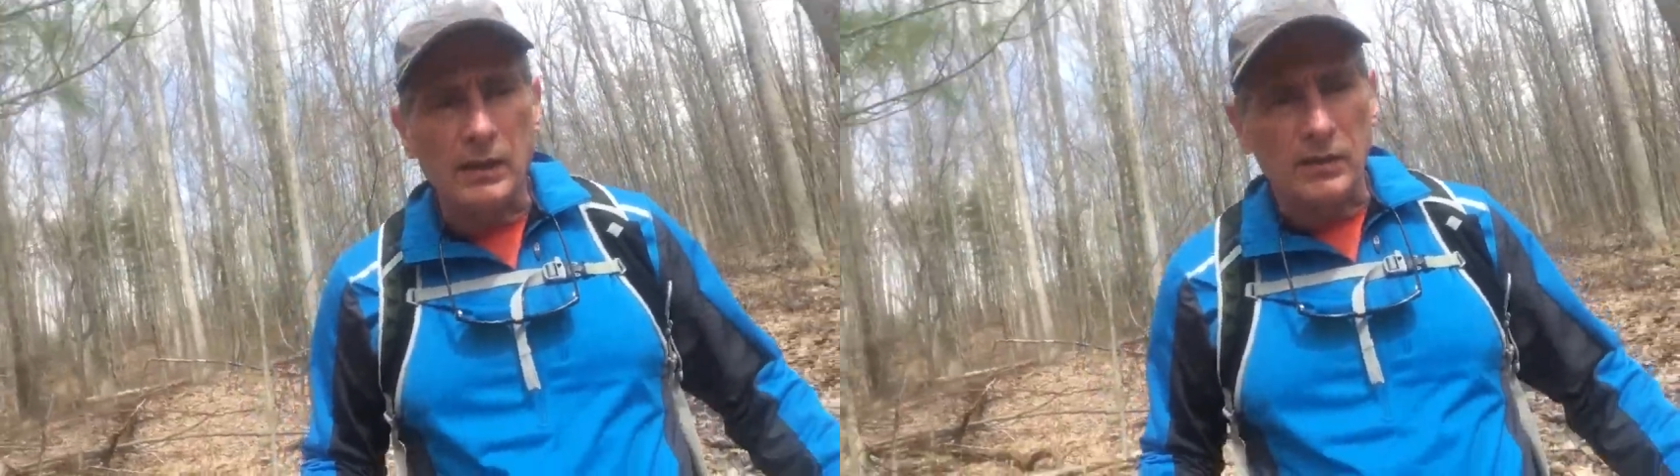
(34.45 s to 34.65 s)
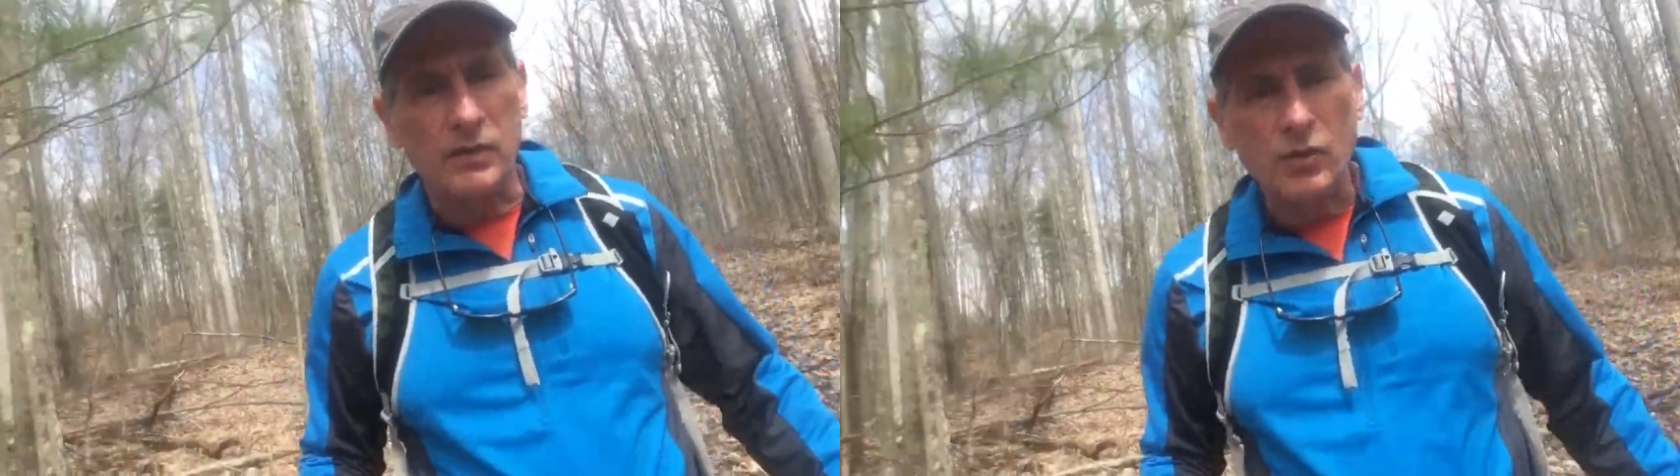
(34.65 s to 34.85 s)

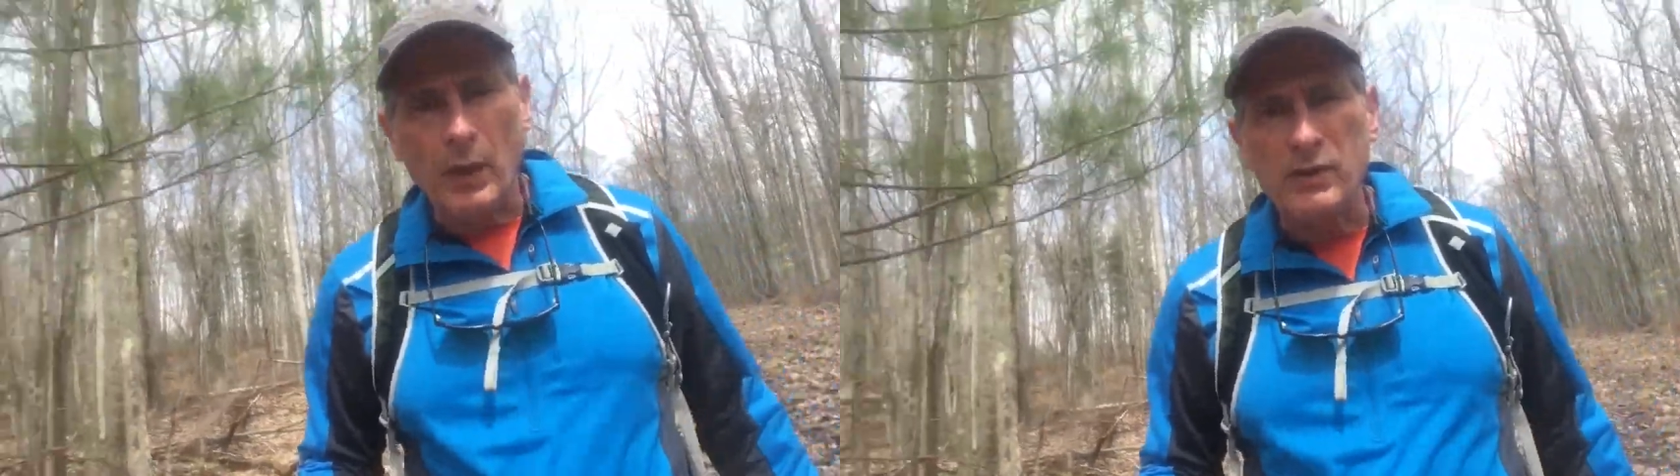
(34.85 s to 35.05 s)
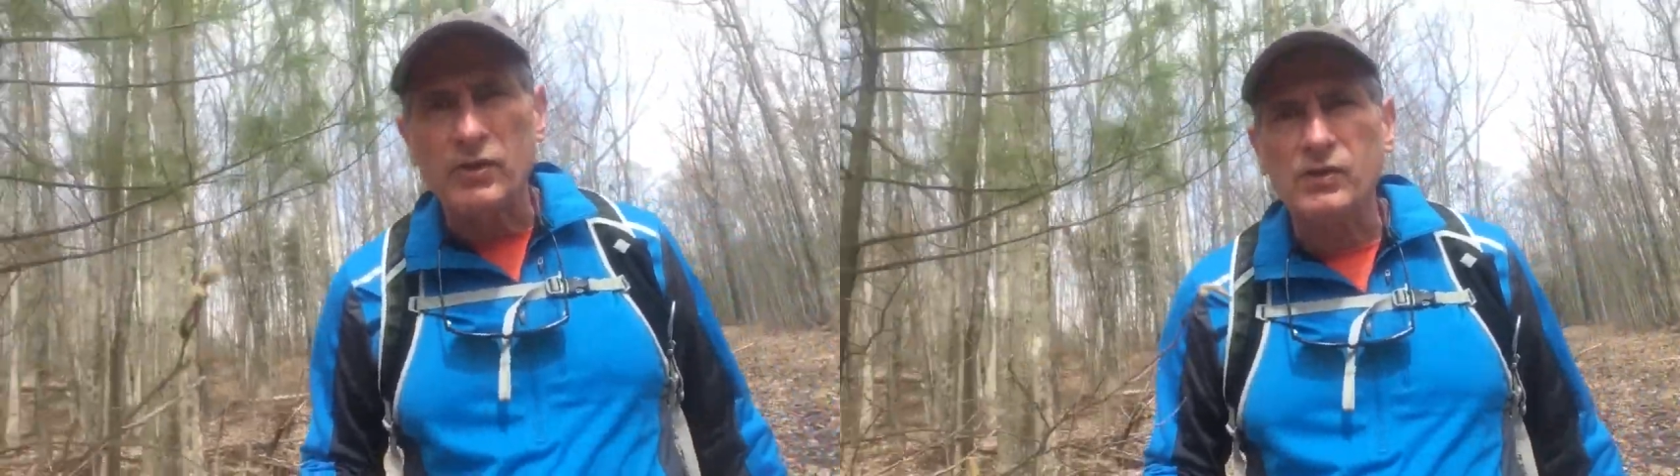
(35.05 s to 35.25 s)

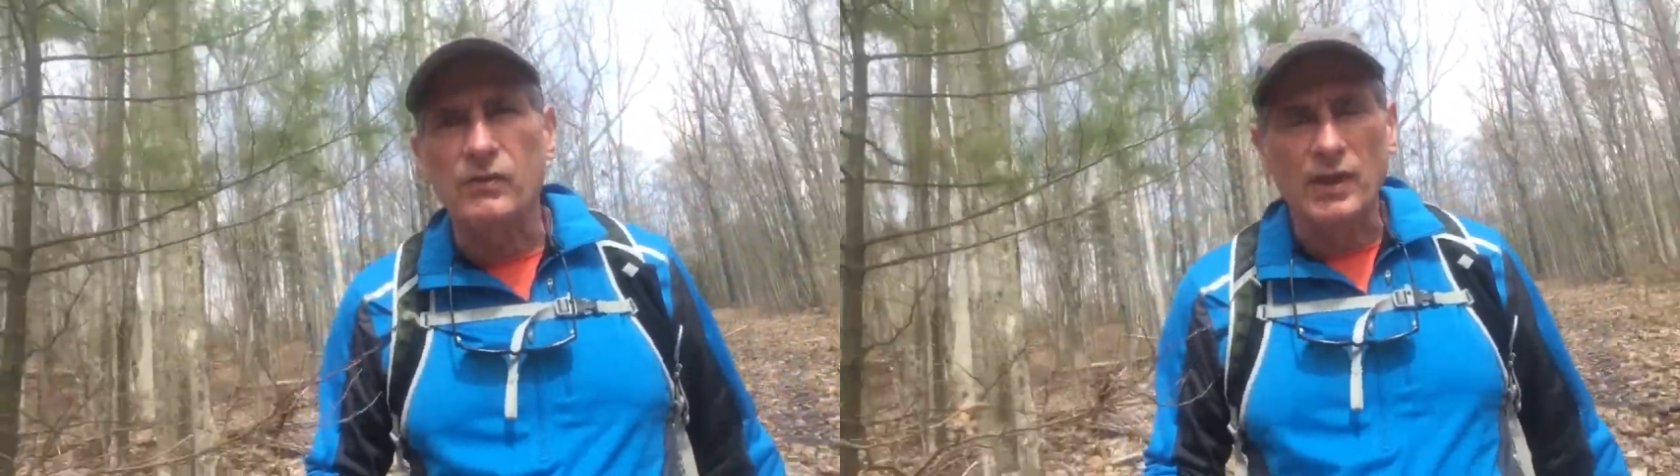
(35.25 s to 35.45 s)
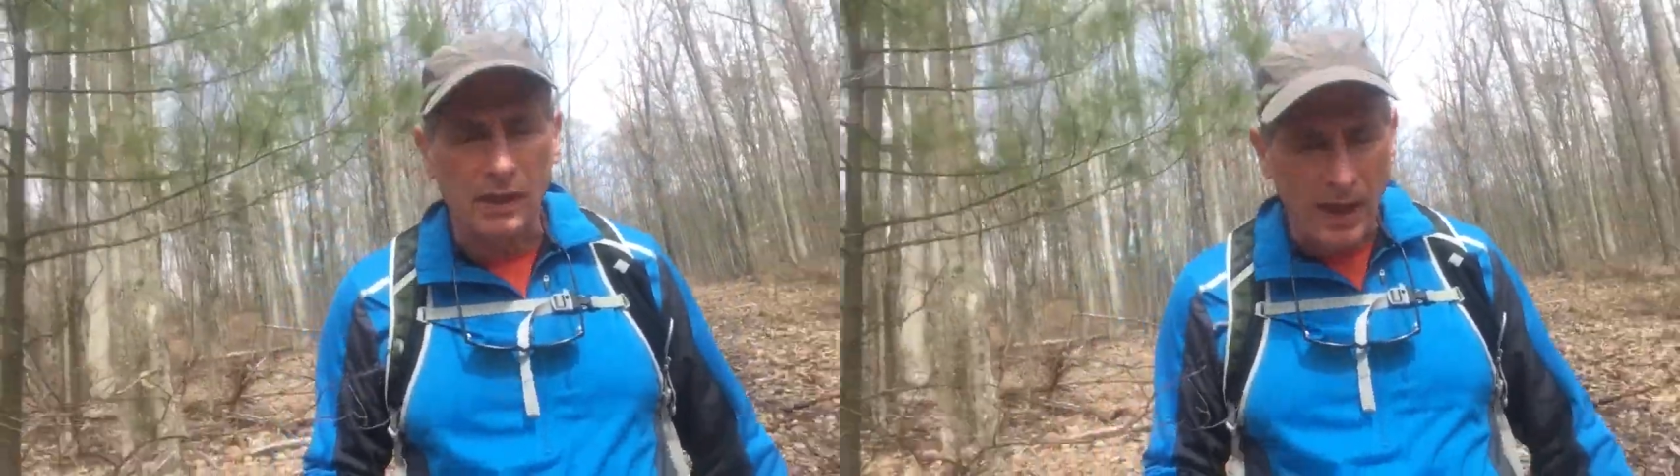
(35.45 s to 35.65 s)
situations
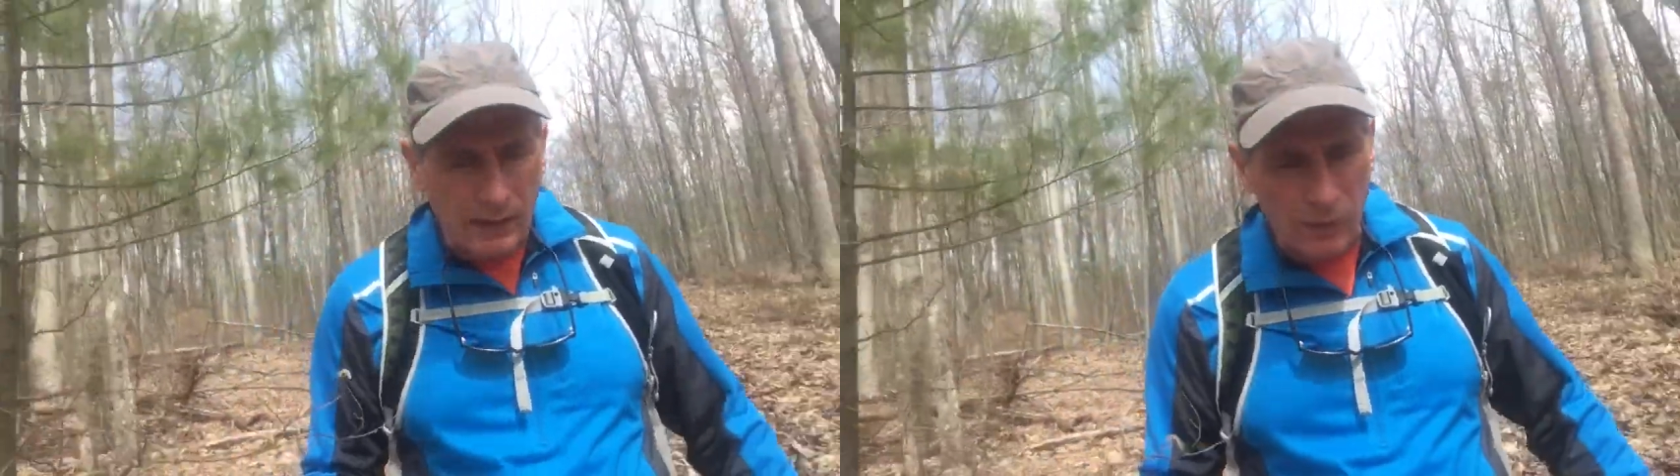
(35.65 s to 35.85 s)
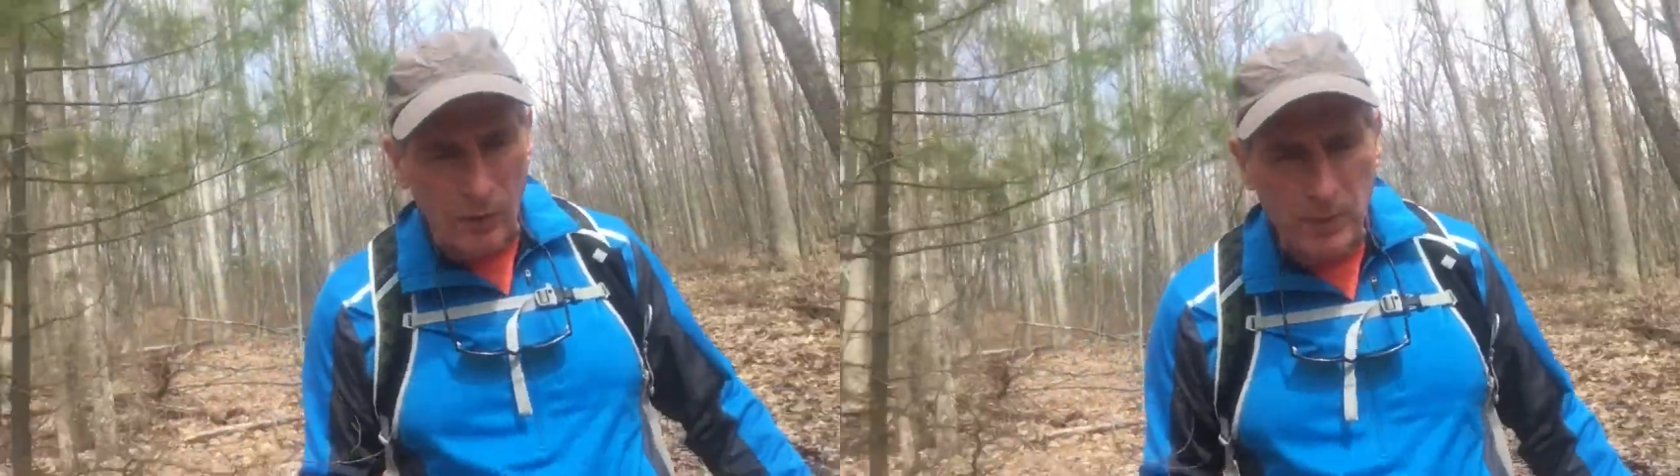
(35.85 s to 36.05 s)
of
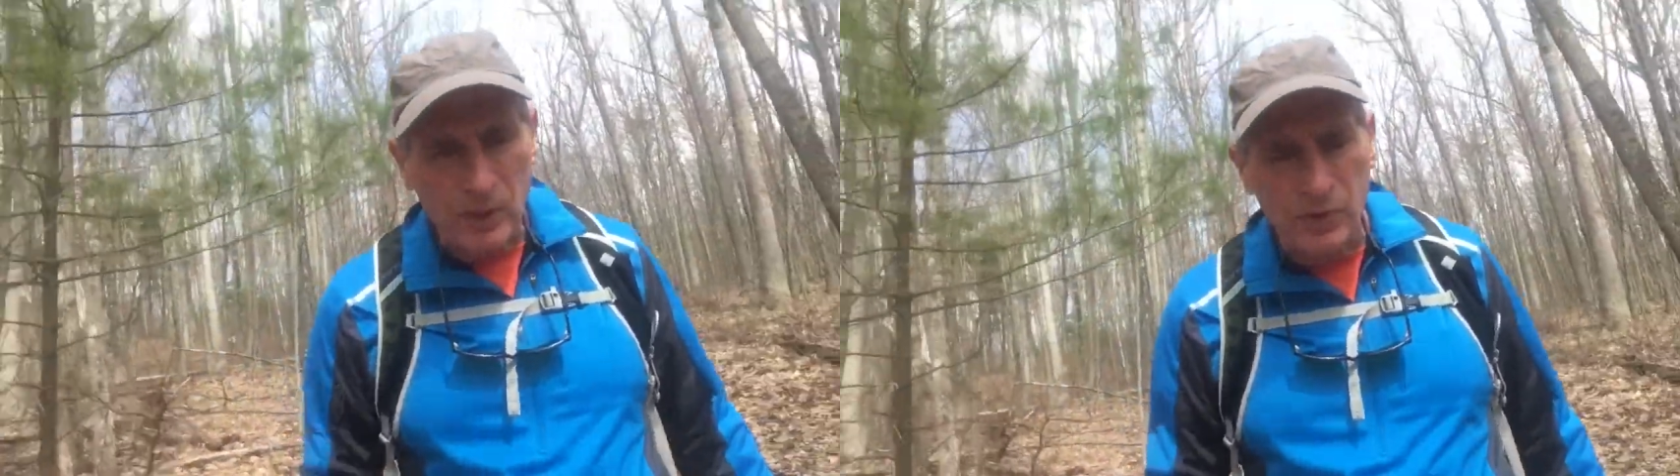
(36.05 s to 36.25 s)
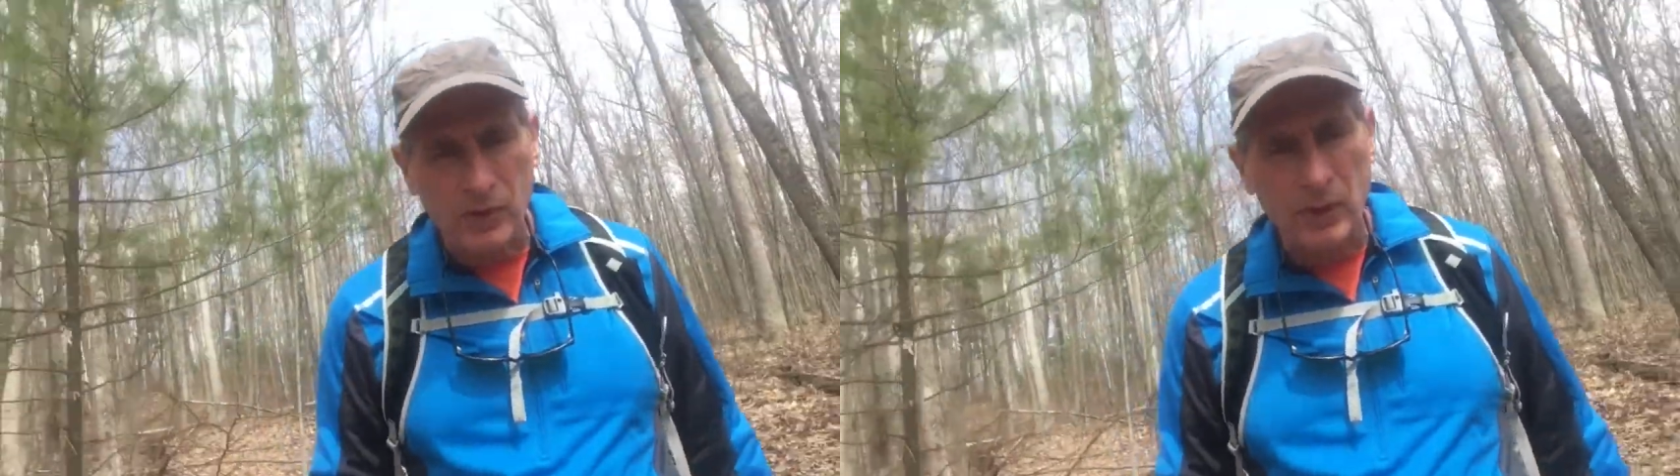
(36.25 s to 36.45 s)
neglect or
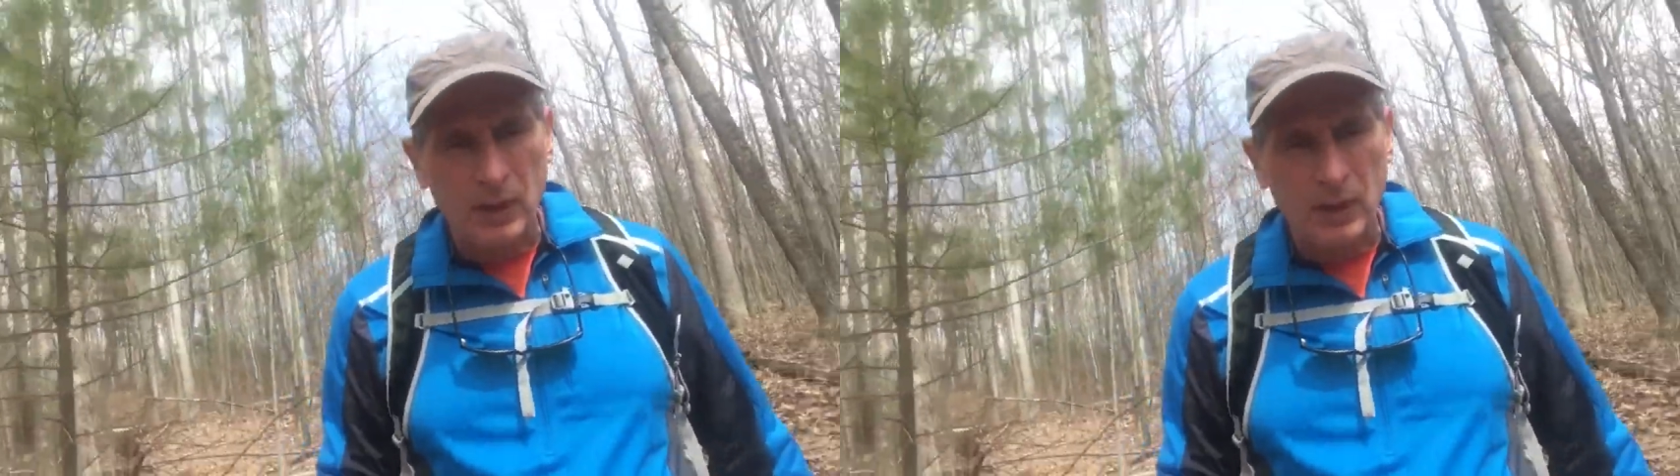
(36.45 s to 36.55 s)
abuse